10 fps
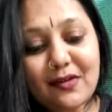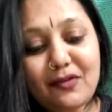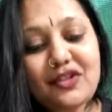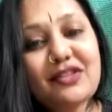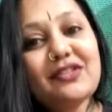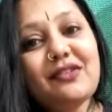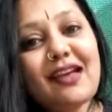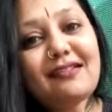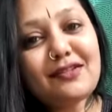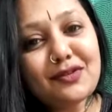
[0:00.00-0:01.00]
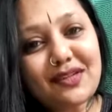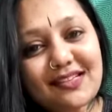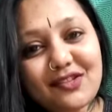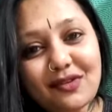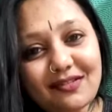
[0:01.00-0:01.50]
which is rare in
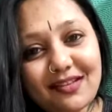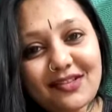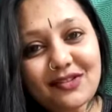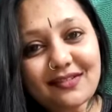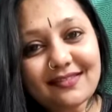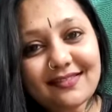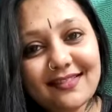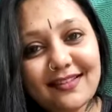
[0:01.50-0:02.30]
today's generation.